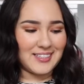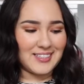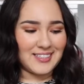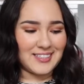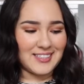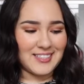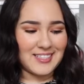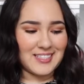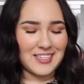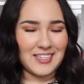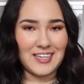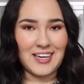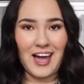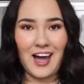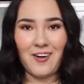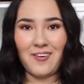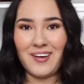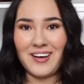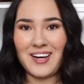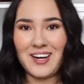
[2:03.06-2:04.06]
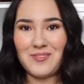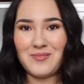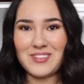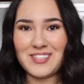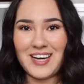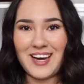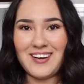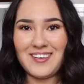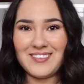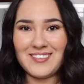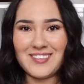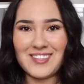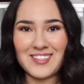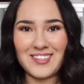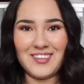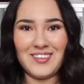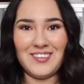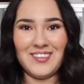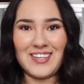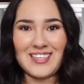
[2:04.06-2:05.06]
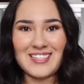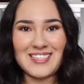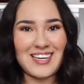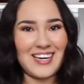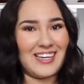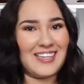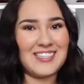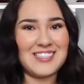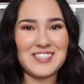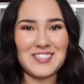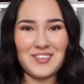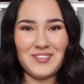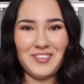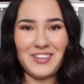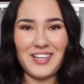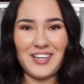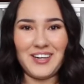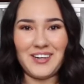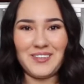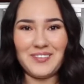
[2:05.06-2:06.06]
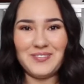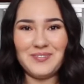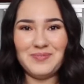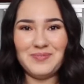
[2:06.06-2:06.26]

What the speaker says: to see how it comes out. So let's get into the video.